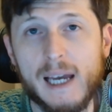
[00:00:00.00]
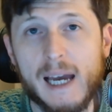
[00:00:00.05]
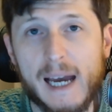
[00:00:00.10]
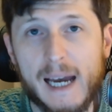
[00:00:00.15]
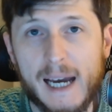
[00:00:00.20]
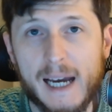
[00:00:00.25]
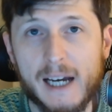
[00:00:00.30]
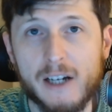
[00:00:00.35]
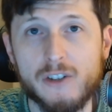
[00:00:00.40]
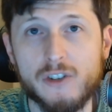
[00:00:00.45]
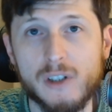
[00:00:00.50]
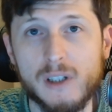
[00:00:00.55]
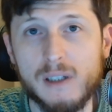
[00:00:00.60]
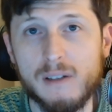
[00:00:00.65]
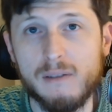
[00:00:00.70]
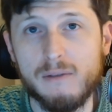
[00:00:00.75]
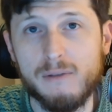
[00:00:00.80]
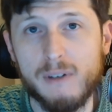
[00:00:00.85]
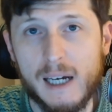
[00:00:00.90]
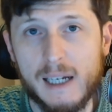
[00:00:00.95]
actually
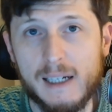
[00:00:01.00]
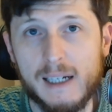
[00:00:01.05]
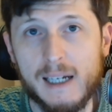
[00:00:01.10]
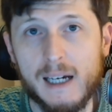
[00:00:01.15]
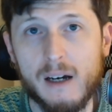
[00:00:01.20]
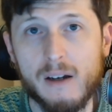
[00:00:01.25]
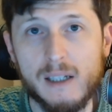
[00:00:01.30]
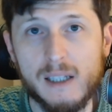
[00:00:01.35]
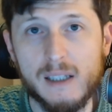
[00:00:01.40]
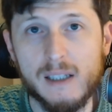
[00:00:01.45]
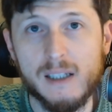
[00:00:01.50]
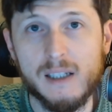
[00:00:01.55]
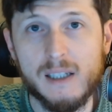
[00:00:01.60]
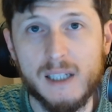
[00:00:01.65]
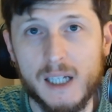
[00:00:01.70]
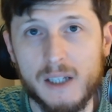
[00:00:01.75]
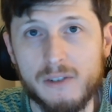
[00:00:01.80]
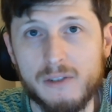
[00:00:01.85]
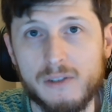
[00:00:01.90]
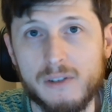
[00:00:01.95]
find out in the
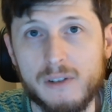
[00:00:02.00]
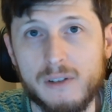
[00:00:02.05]
test.